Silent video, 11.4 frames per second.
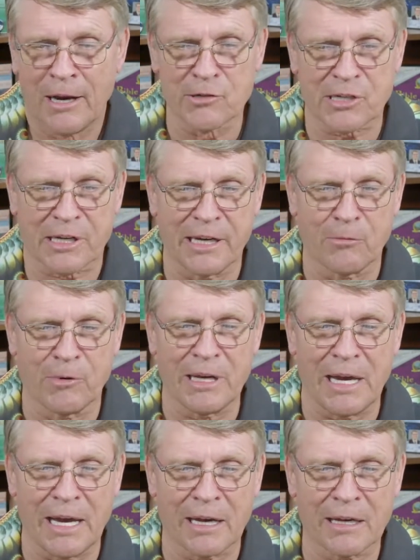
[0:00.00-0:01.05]
Here's a
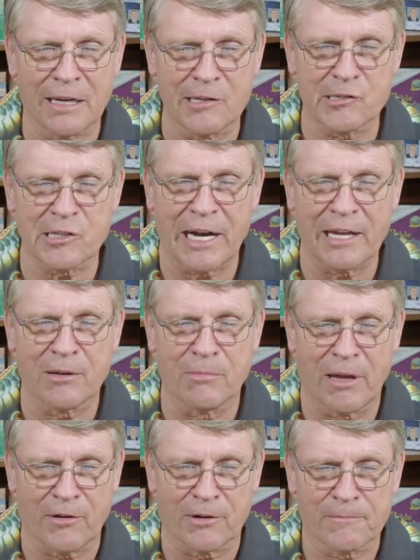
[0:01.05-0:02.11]
kiwi egg inside the
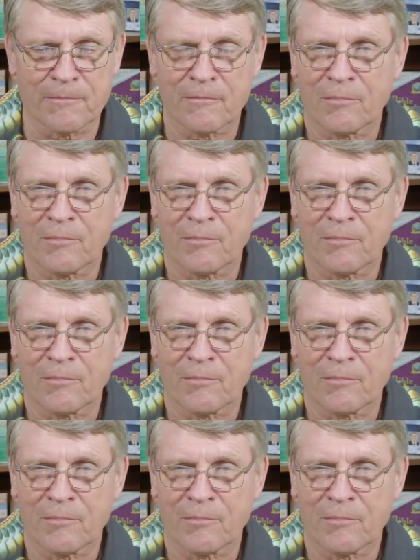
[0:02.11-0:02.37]
mother.